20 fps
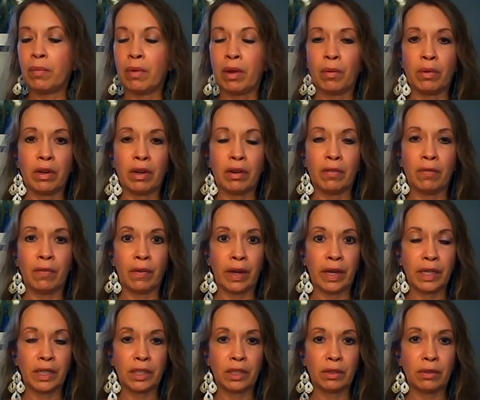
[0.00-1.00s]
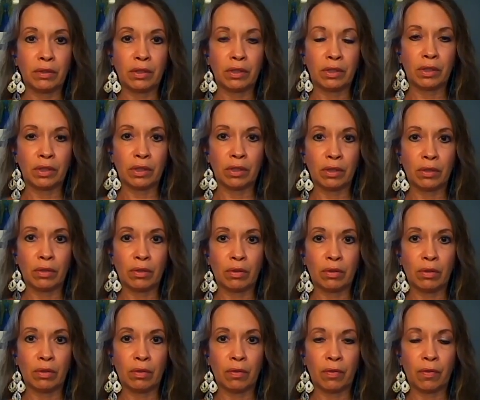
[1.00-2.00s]
I would invite you
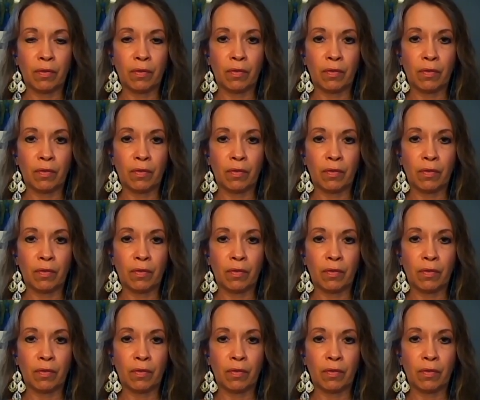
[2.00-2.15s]
to